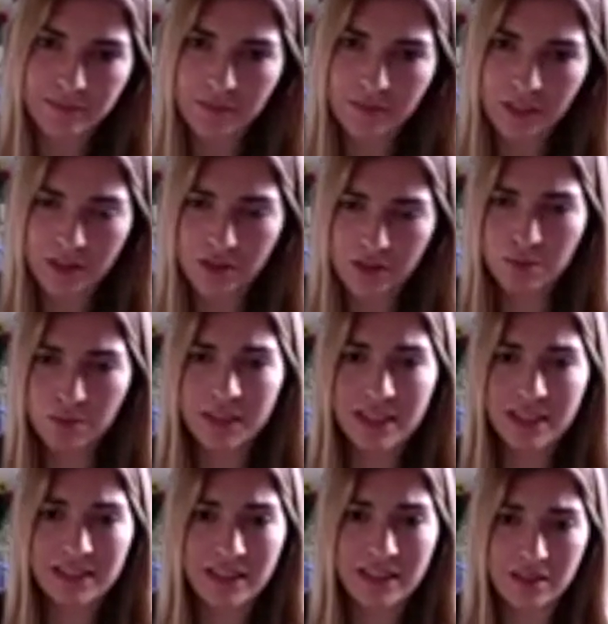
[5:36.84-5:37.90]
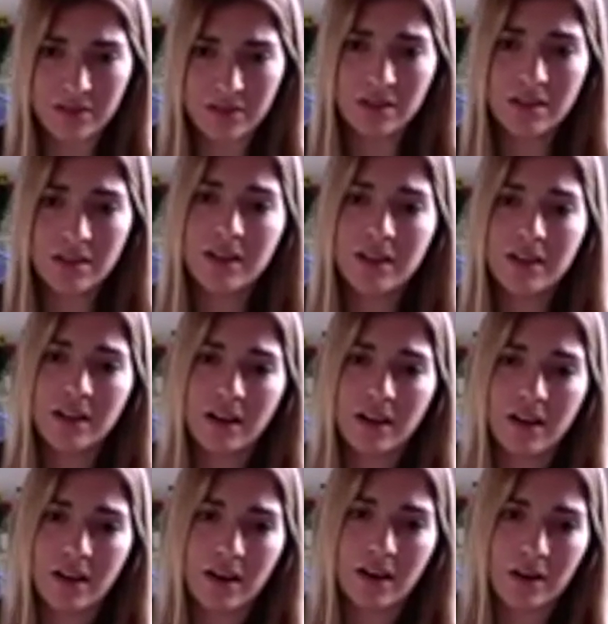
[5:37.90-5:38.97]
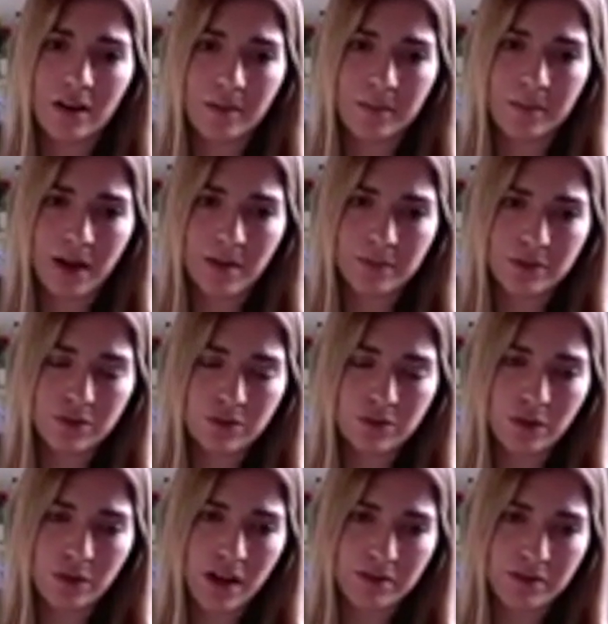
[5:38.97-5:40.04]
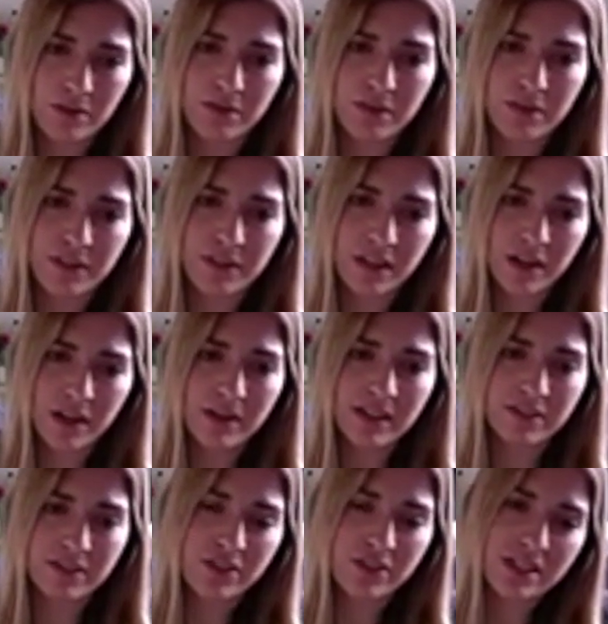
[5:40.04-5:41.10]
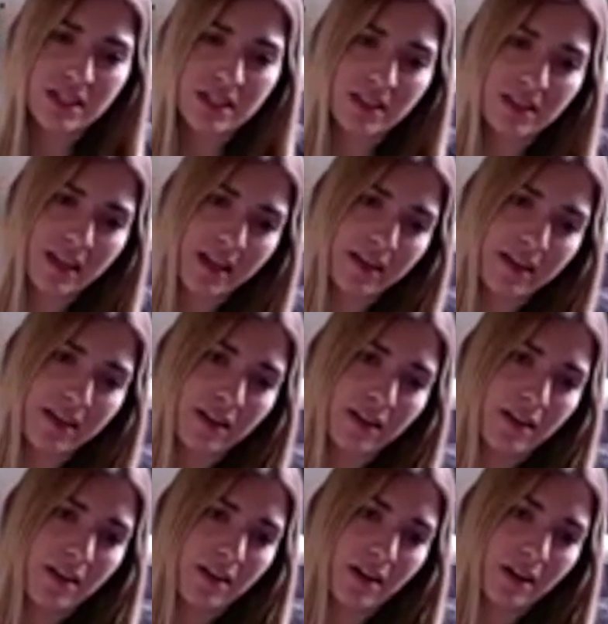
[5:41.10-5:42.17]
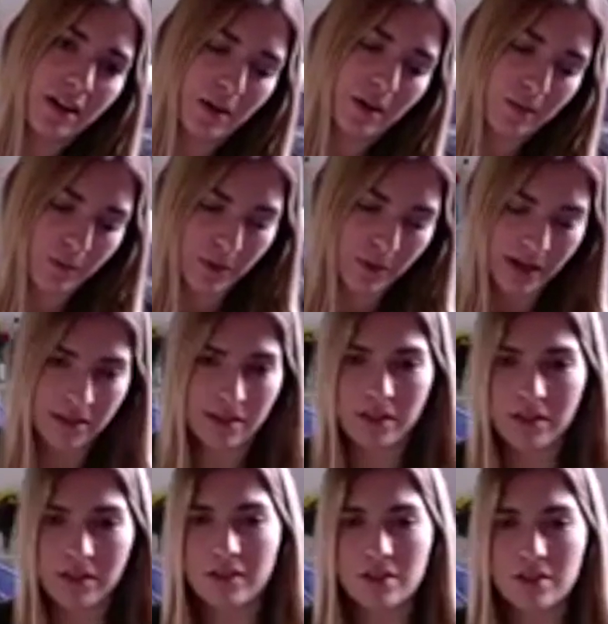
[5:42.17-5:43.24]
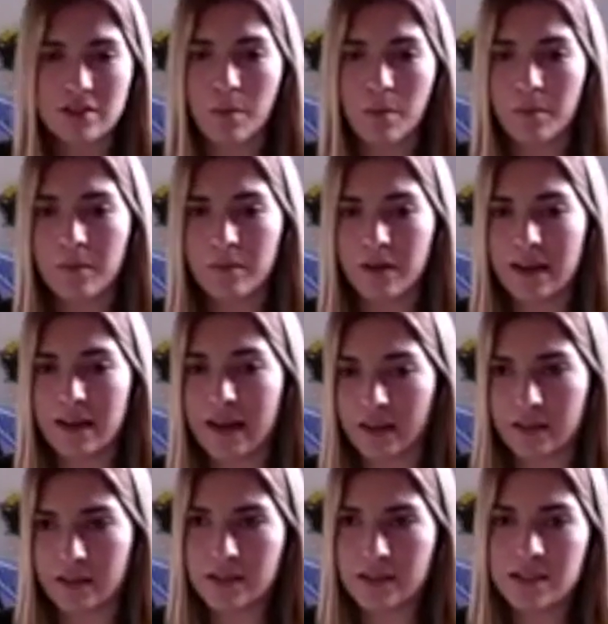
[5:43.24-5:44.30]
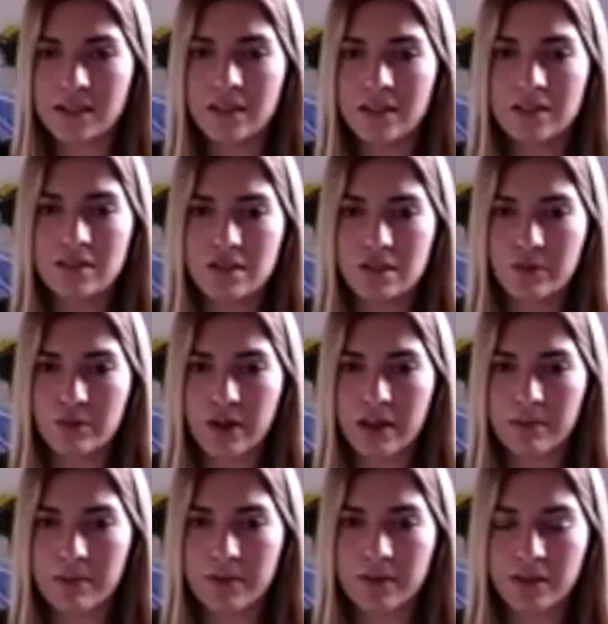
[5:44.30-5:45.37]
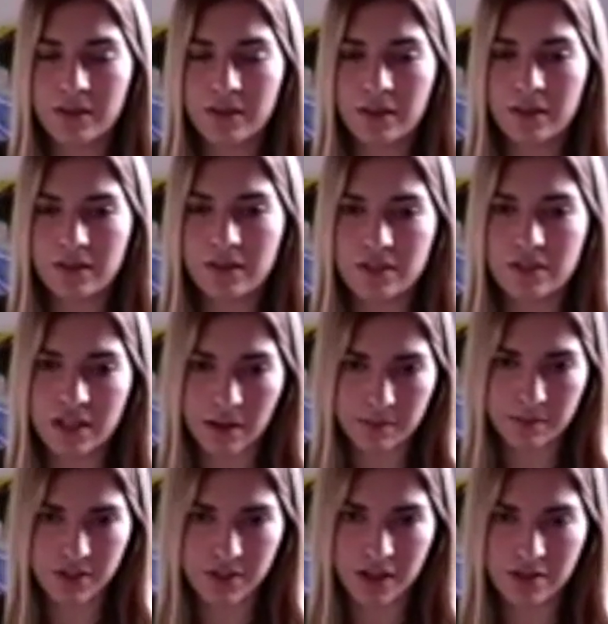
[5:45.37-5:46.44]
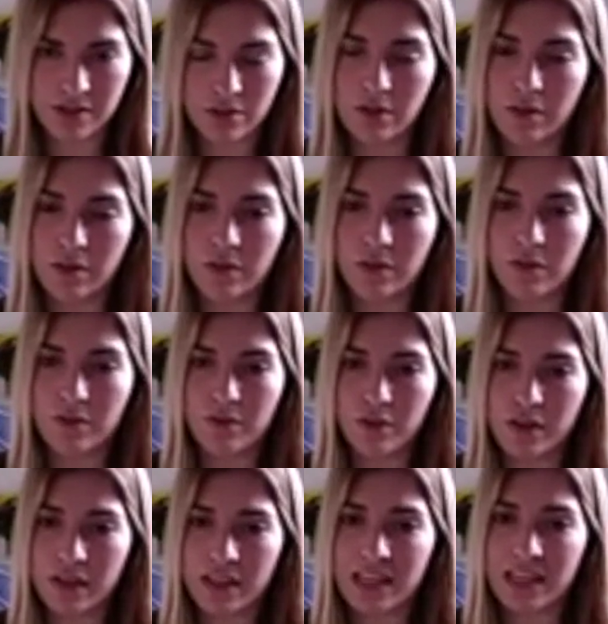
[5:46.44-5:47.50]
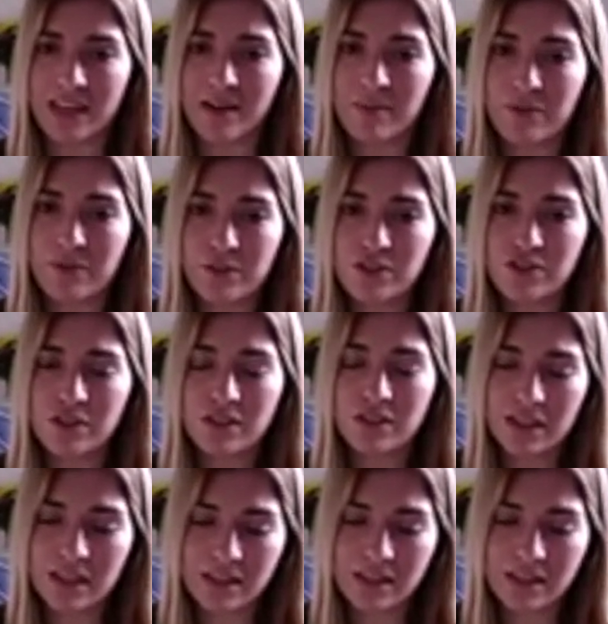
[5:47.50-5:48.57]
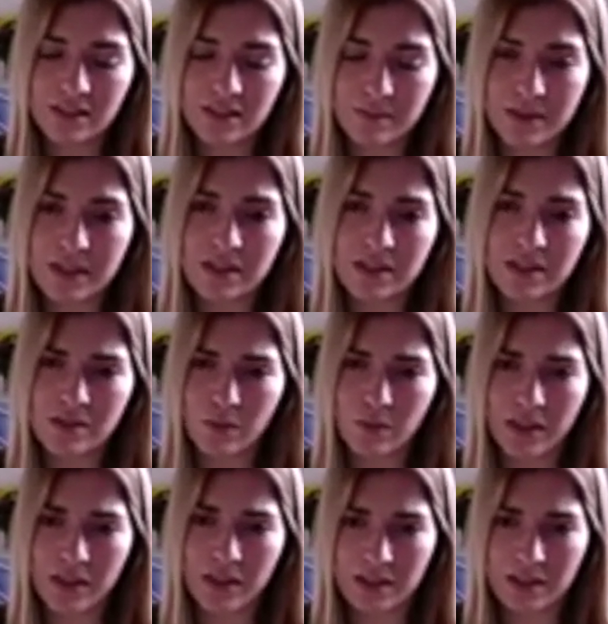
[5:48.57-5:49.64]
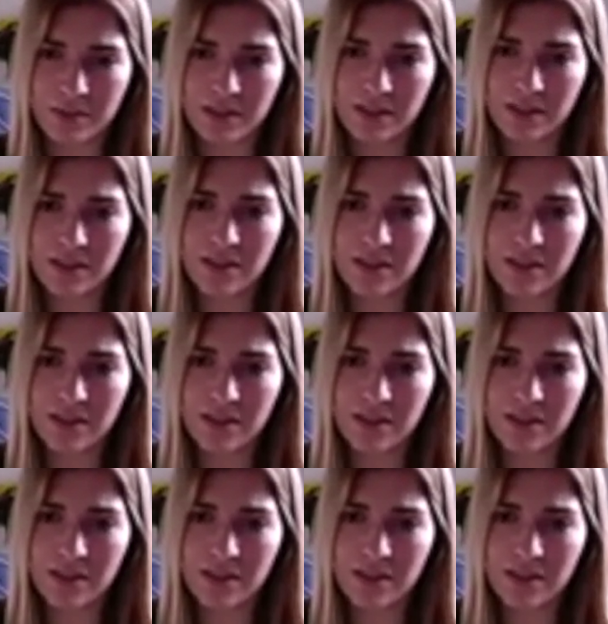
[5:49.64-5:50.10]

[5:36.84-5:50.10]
submit a title up to 150 characters, and then write some lines describing the subject of your idea. Unfortunately, the space is quite limited.